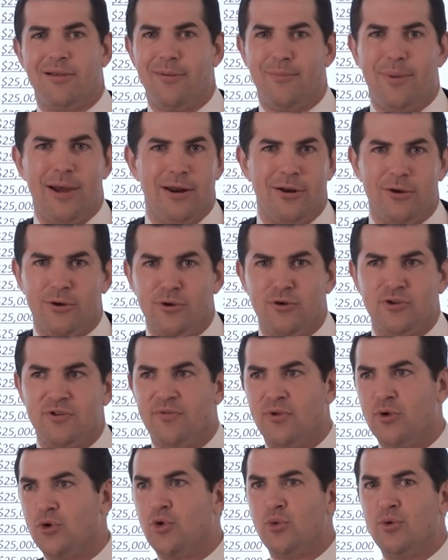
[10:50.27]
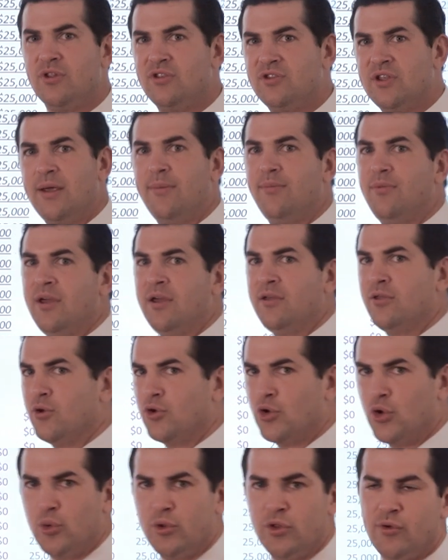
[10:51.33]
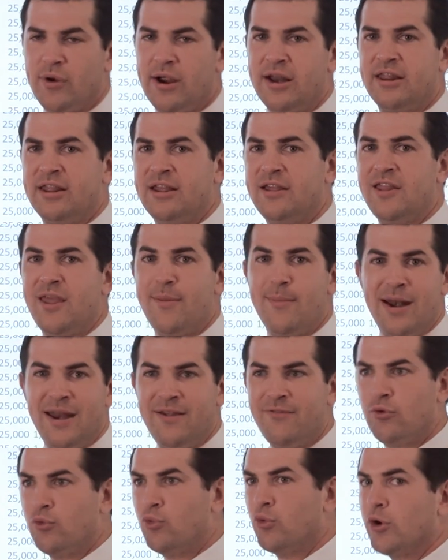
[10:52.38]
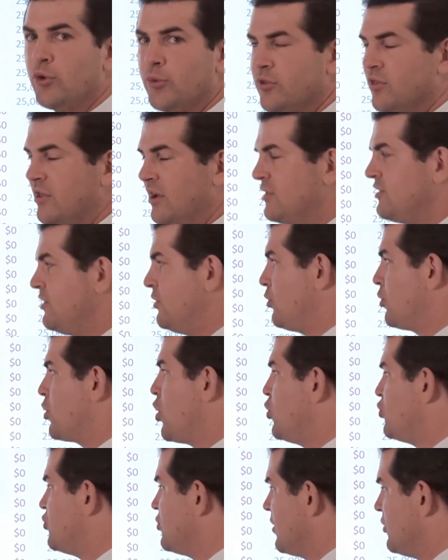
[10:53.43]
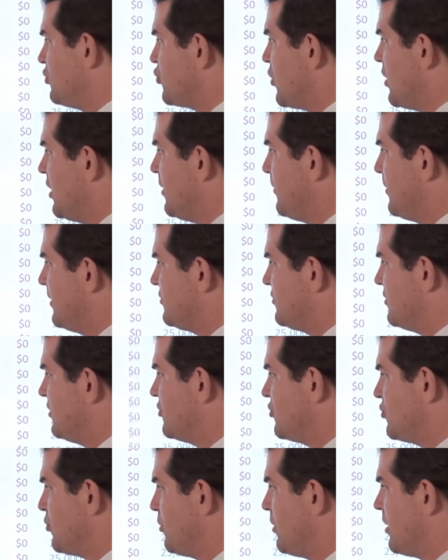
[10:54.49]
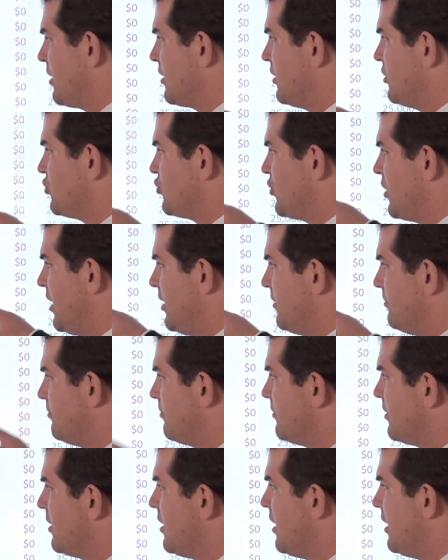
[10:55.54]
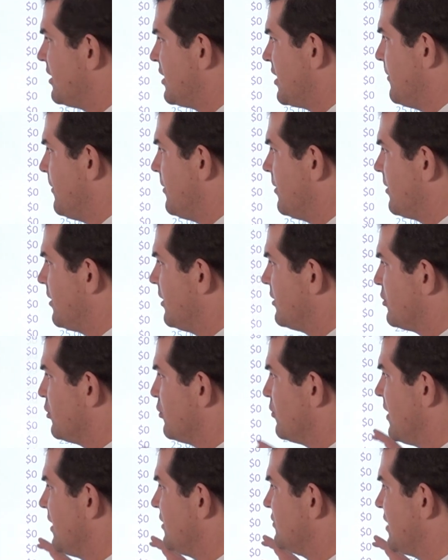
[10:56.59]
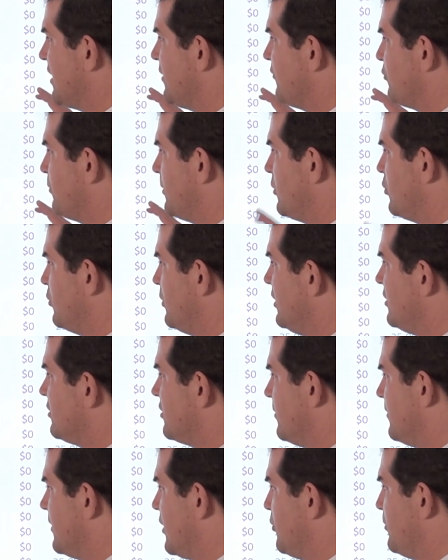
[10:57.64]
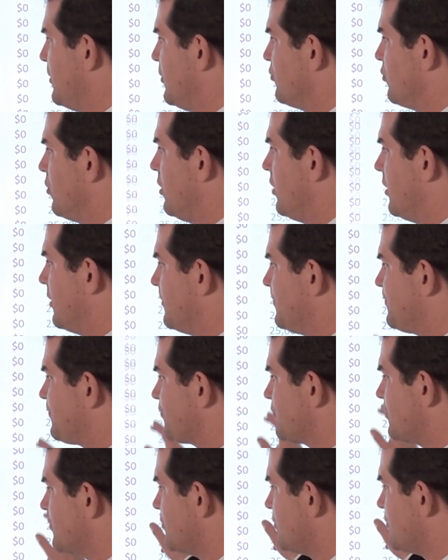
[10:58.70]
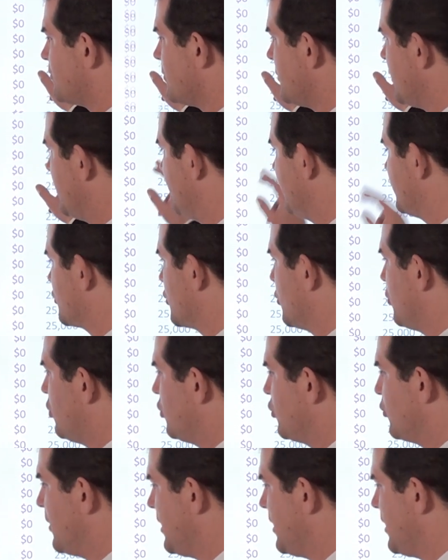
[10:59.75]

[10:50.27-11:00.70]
competitors, if they're doing the same thing, they're doing the right thing, they might even work with us in our coaching and training business. So we're not going to try and cut them, cut their legs out from underneath them. That would be wrong. Let's go all the